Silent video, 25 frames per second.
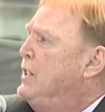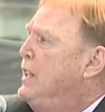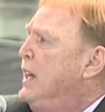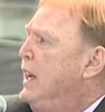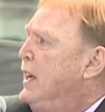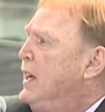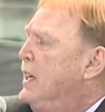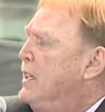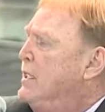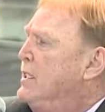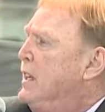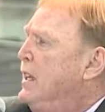
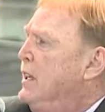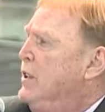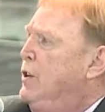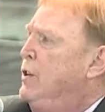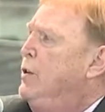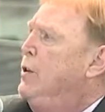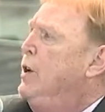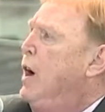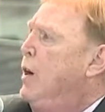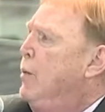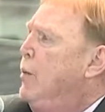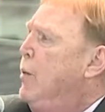tickets that
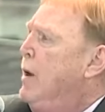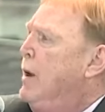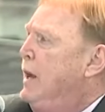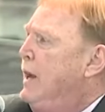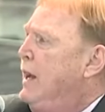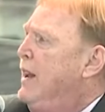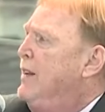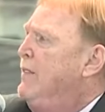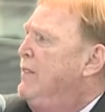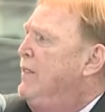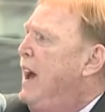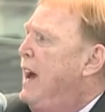do not want to
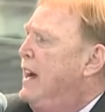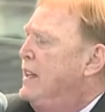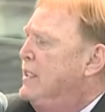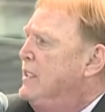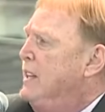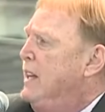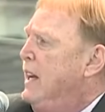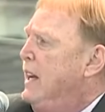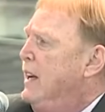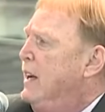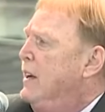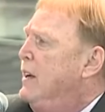get
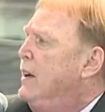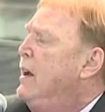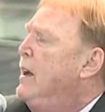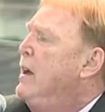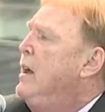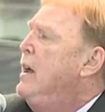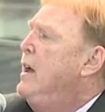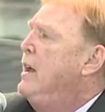vaccinated,